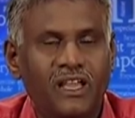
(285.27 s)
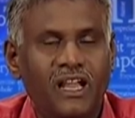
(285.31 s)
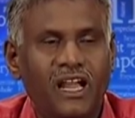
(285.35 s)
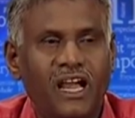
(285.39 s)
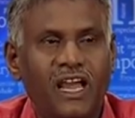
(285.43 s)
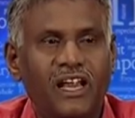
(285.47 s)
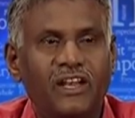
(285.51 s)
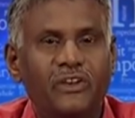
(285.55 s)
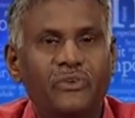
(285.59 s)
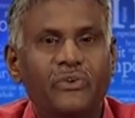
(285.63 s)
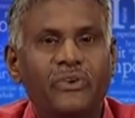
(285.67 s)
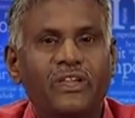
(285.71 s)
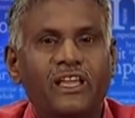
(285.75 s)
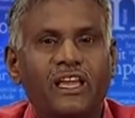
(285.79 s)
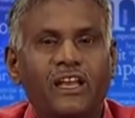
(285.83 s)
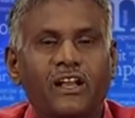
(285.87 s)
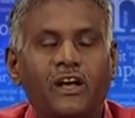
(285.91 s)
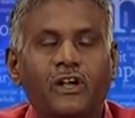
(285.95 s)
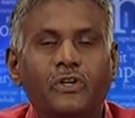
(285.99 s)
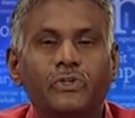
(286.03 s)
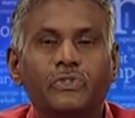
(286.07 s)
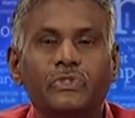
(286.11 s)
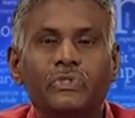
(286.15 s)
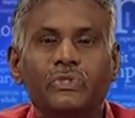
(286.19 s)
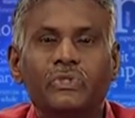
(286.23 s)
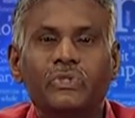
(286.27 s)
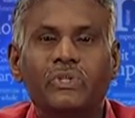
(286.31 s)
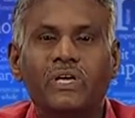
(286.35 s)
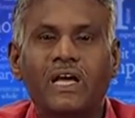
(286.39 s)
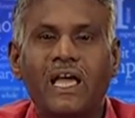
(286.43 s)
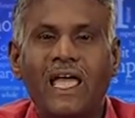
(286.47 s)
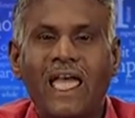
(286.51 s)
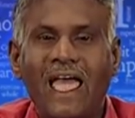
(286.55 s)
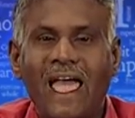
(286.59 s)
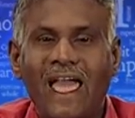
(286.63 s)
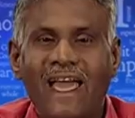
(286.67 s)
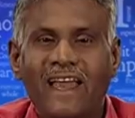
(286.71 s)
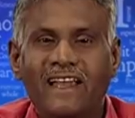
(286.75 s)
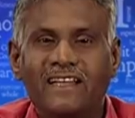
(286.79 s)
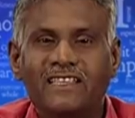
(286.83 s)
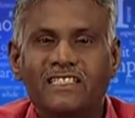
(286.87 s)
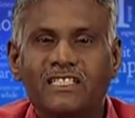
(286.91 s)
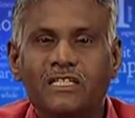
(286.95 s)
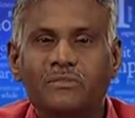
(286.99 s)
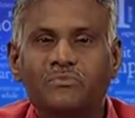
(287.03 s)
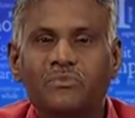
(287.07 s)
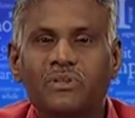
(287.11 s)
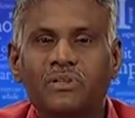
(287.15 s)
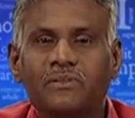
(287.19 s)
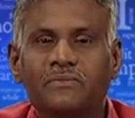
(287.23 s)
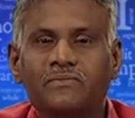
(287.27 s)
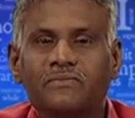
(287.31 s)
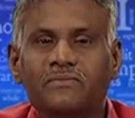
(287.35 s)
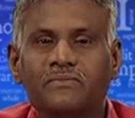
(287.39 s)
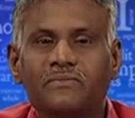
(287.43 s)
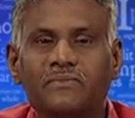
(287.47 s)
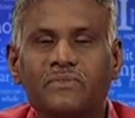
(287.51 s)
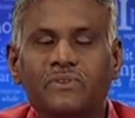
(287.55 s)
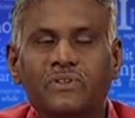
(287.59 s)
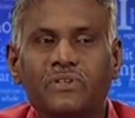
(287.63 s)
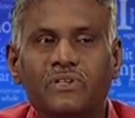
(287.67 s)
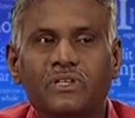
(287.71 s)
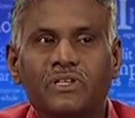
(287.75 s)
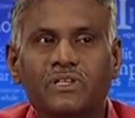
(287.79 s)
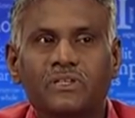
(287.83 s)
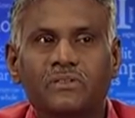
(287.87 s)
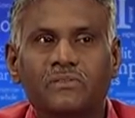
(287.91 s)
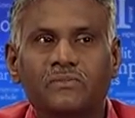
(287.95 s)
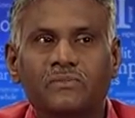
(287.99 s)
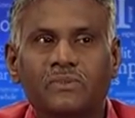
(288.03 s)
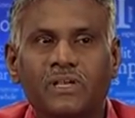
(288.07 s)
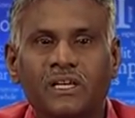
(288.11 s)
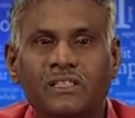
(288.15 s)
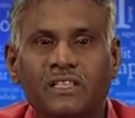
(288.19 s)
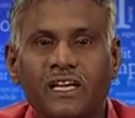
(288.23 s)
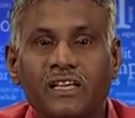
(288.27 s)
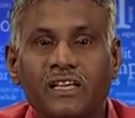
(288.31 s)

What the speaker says: and you can also add some of the